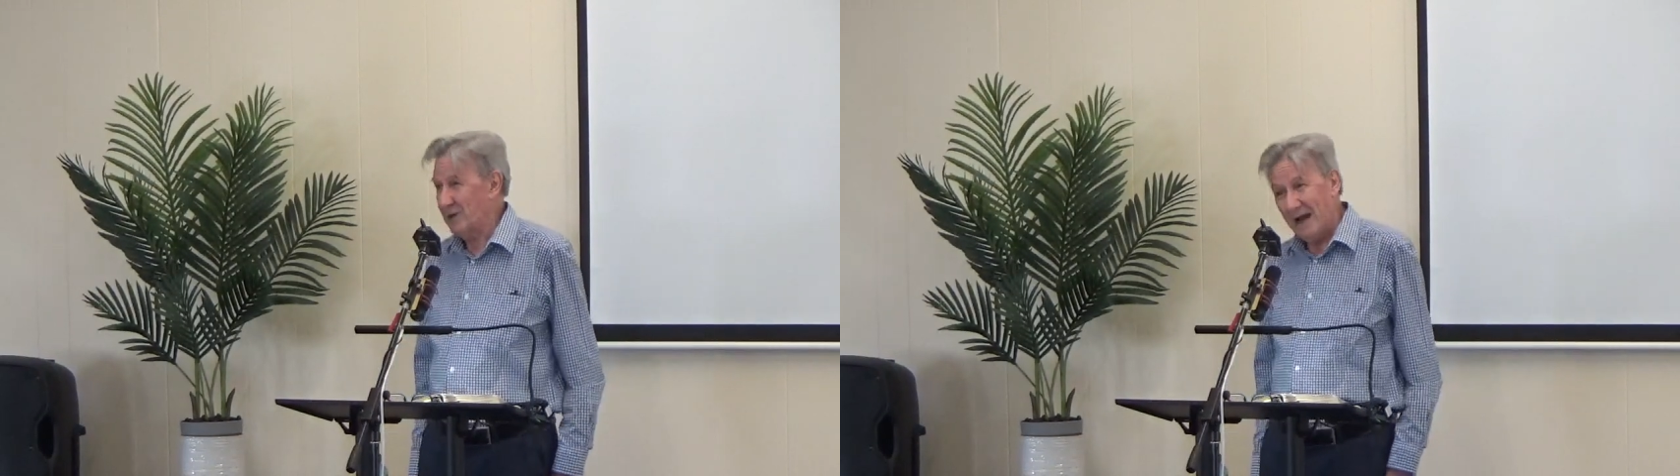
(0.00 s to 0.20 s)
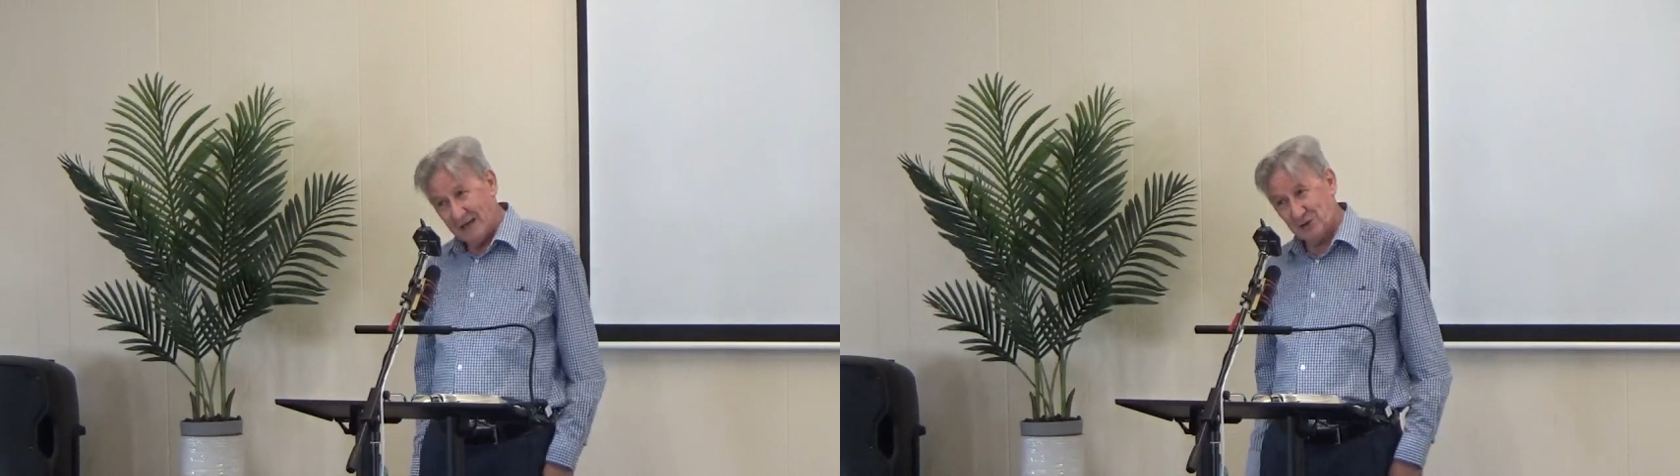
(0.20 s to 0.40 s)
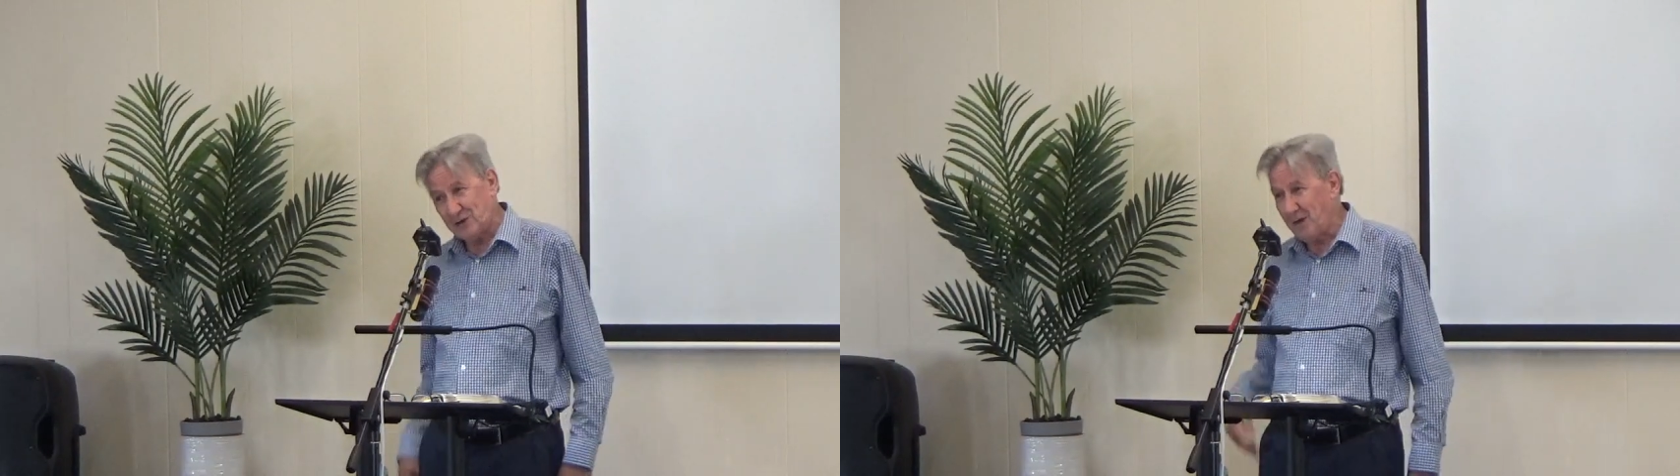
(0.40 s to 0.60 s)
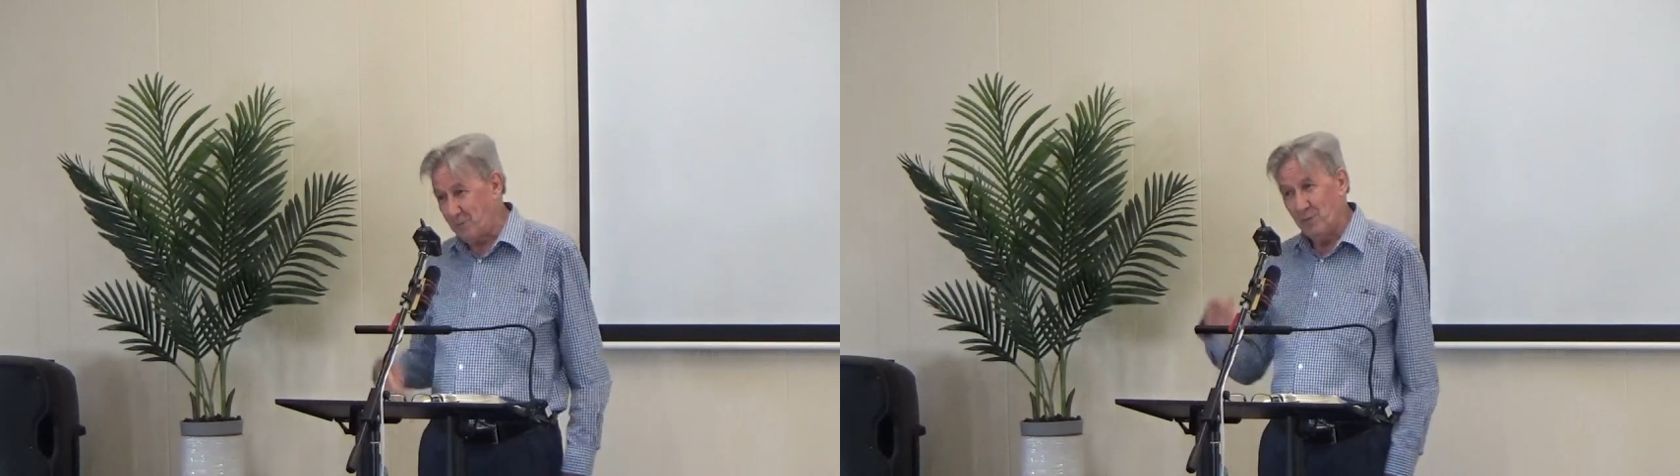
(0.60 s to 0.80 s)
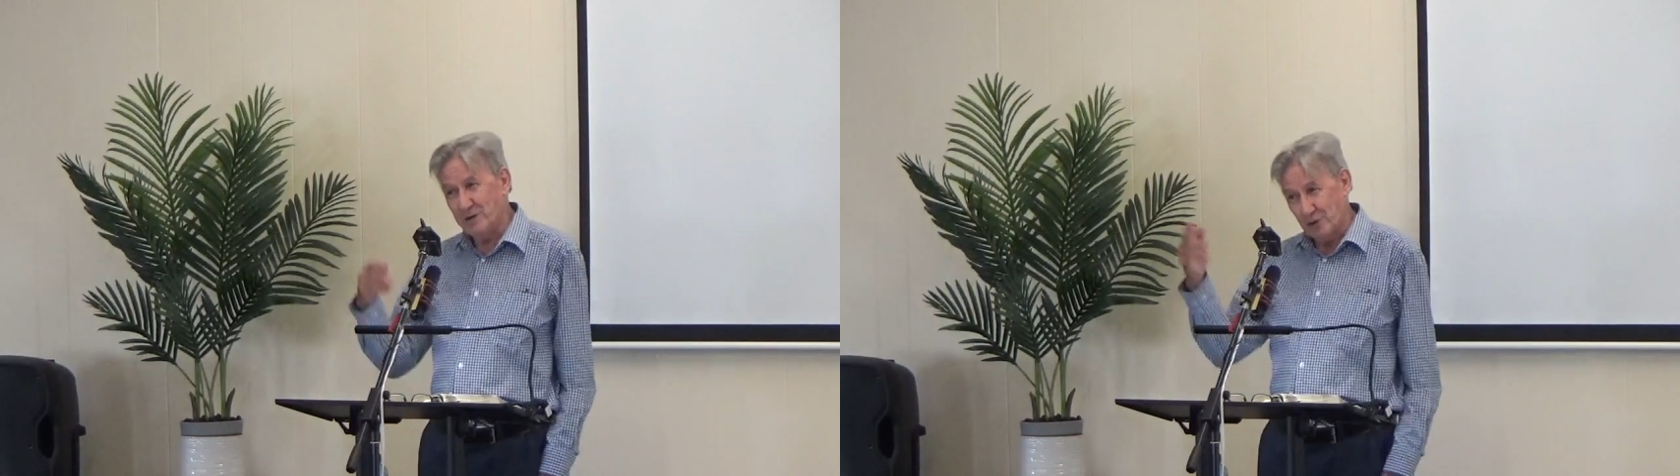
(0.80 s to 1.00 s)
the last time
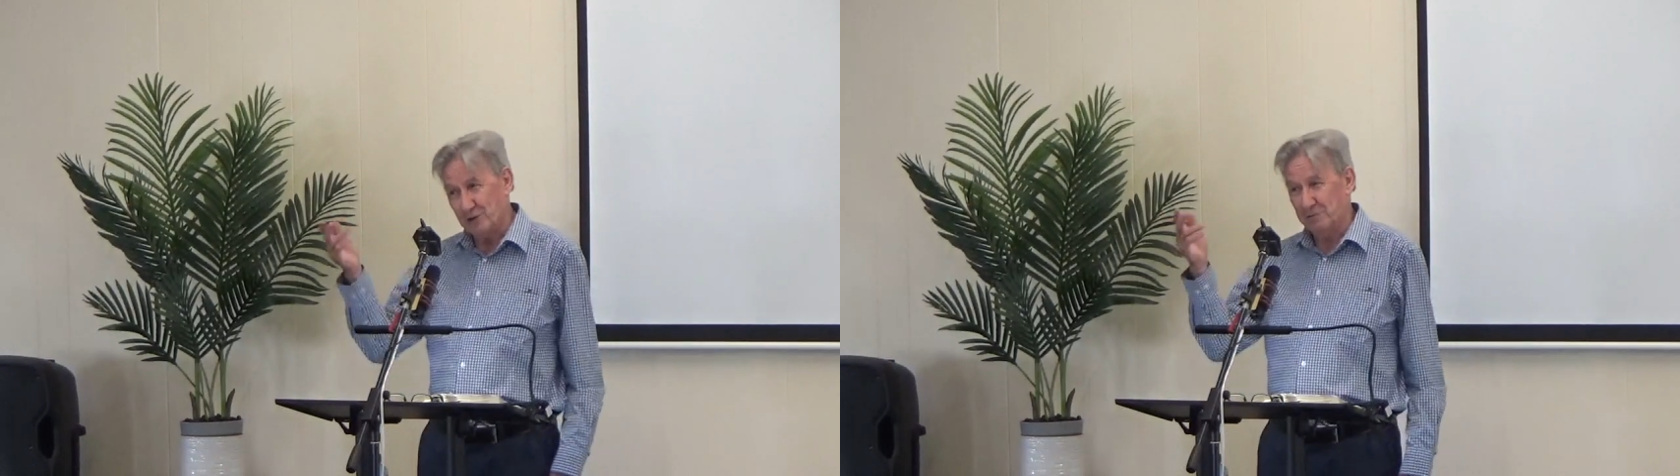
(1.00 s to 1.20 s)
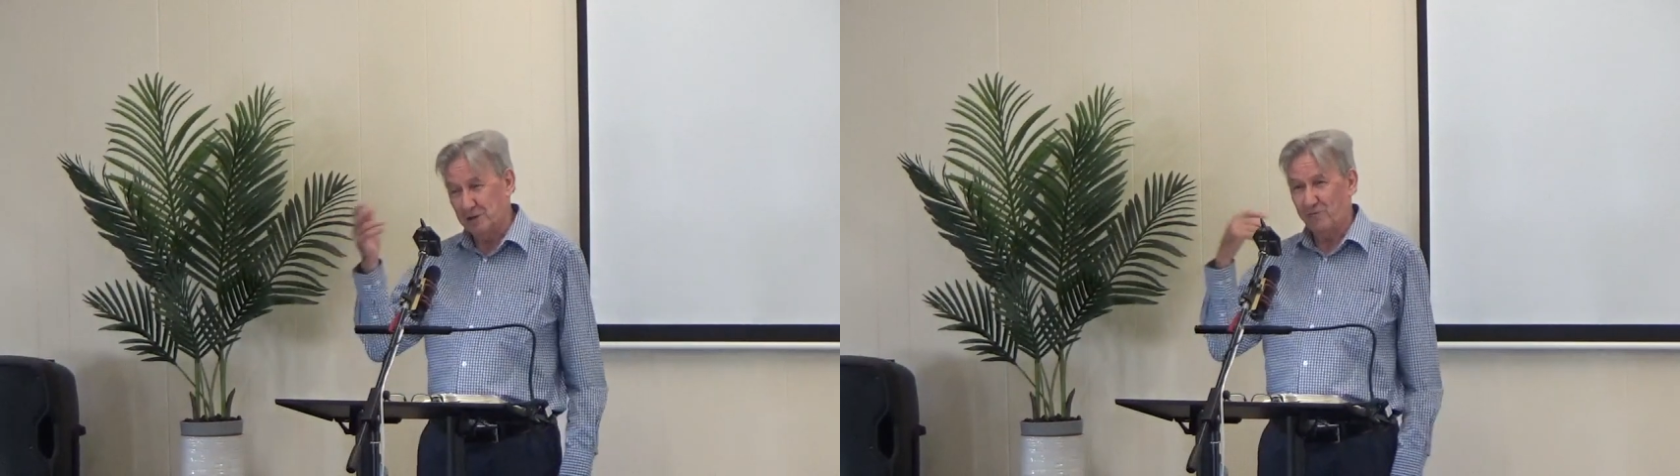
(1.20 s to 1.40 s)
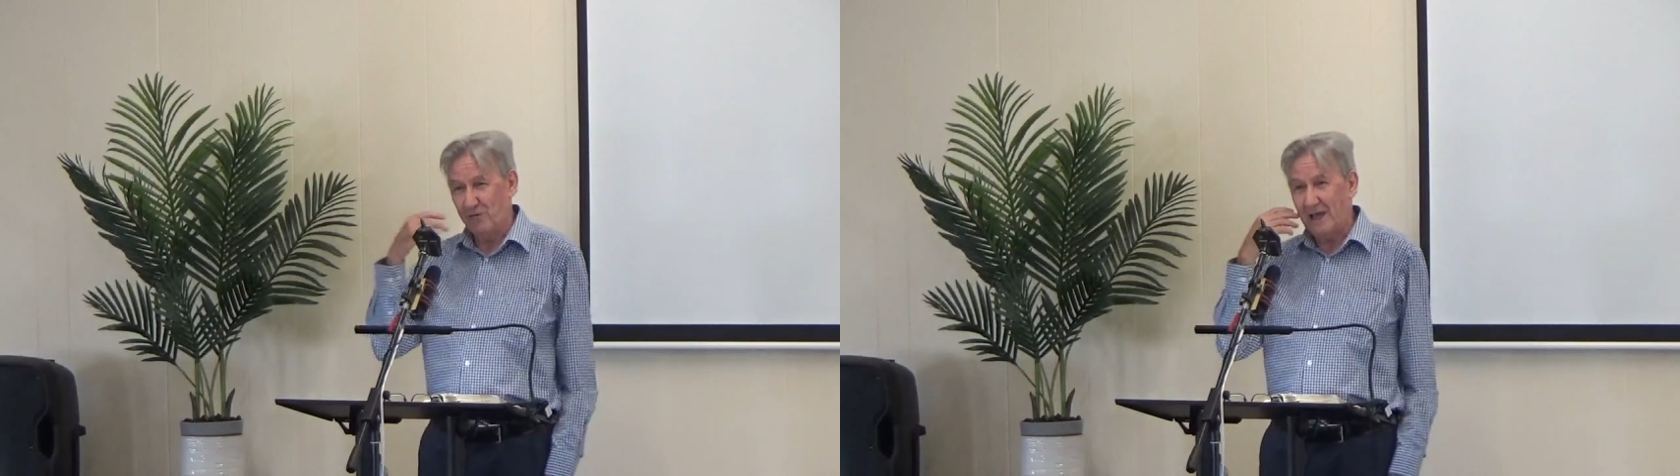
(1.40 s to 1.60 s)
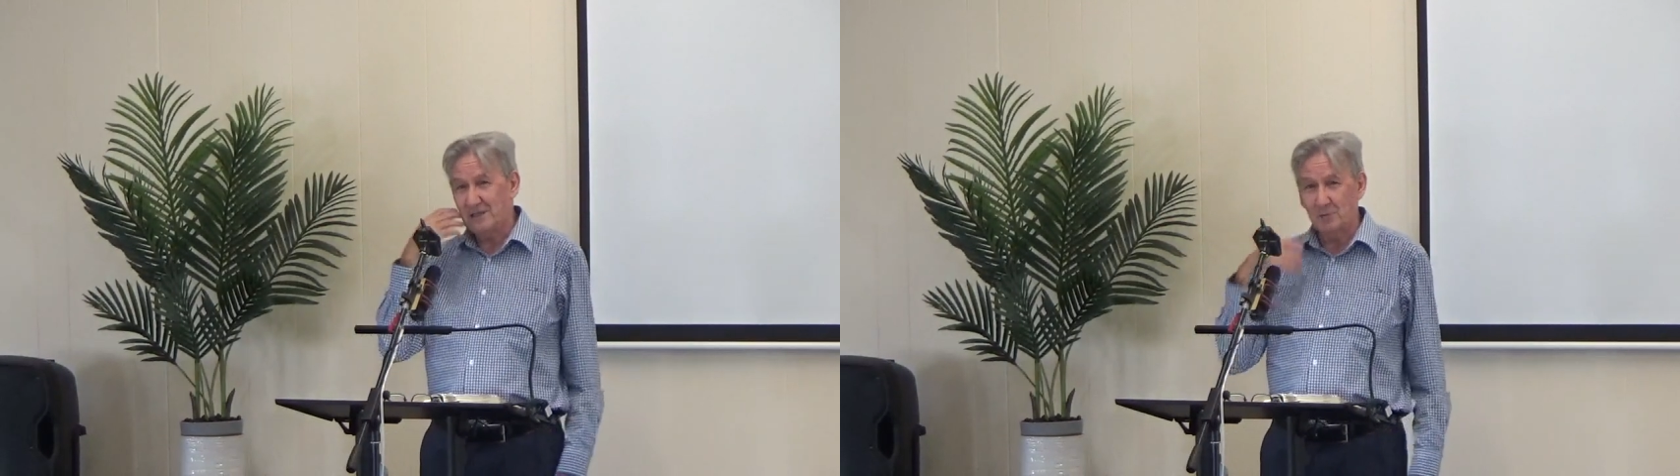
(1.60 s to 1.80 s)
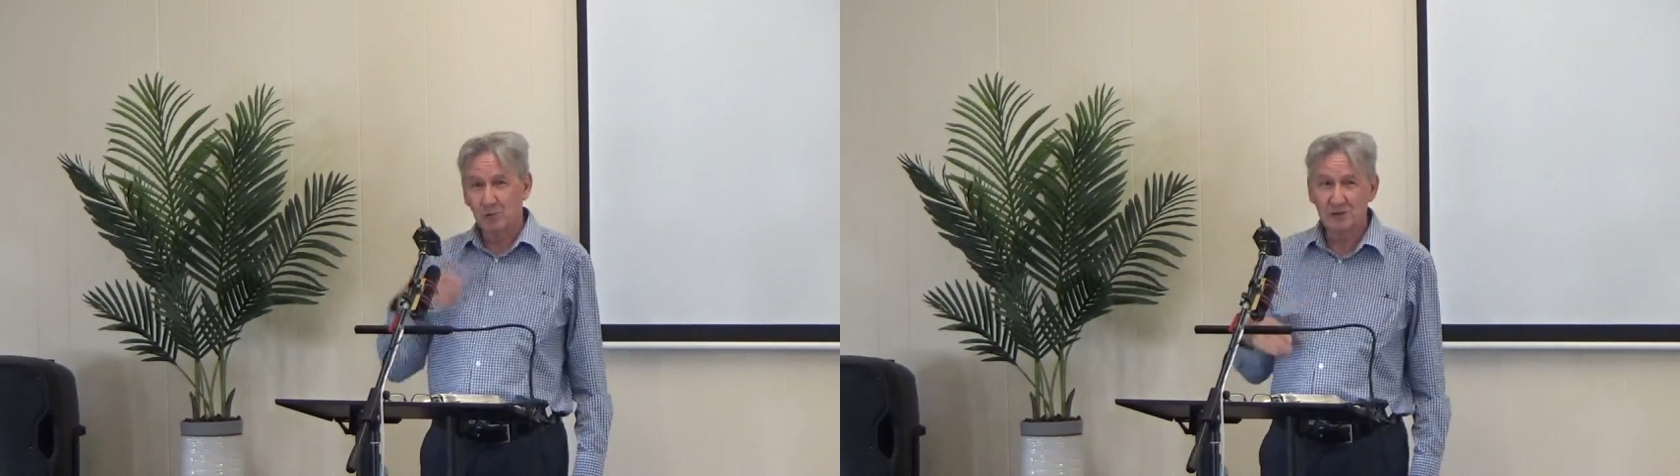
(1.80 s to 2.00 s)
when we talked about the
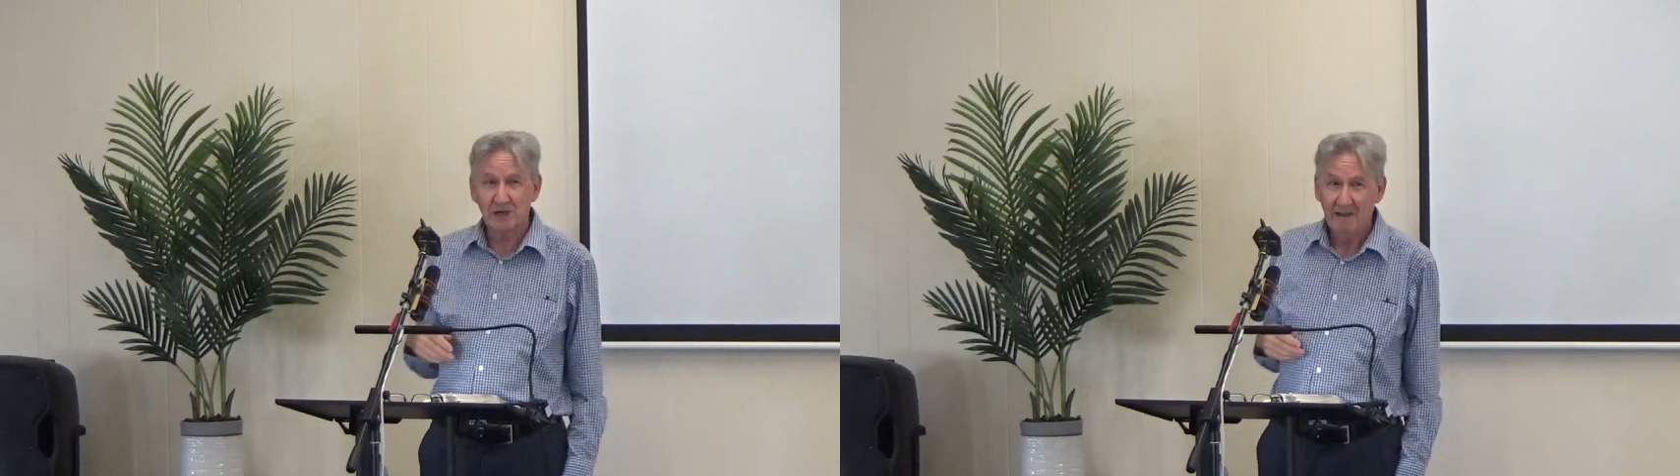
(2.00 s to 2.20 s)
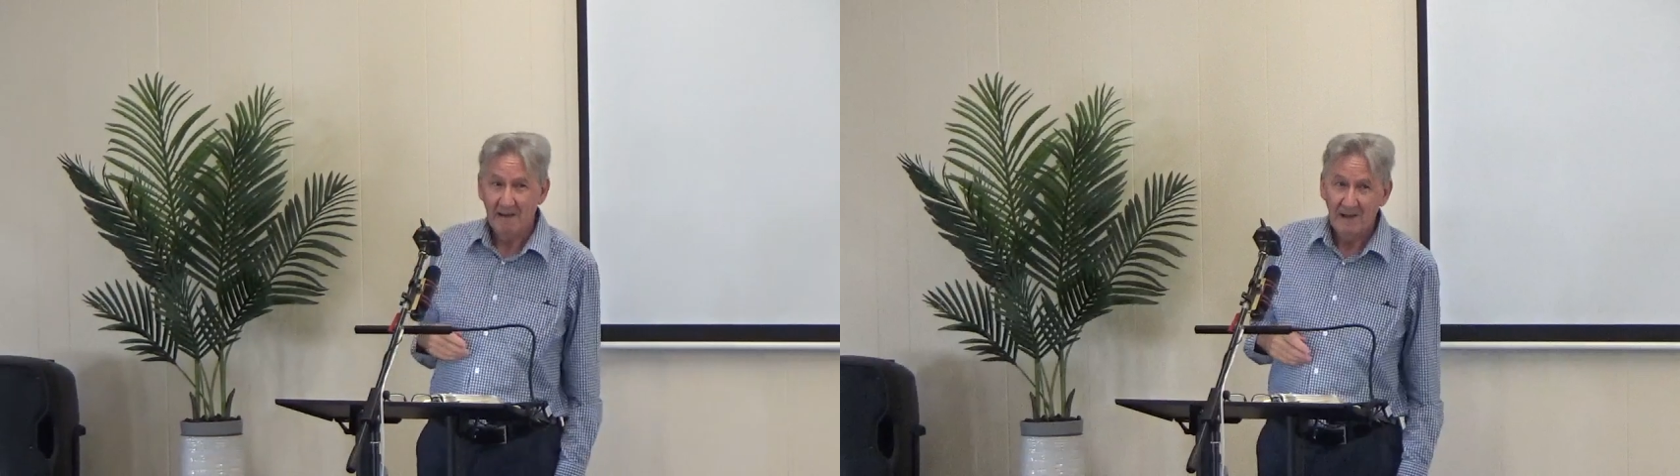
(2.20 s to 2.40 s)
flies, it was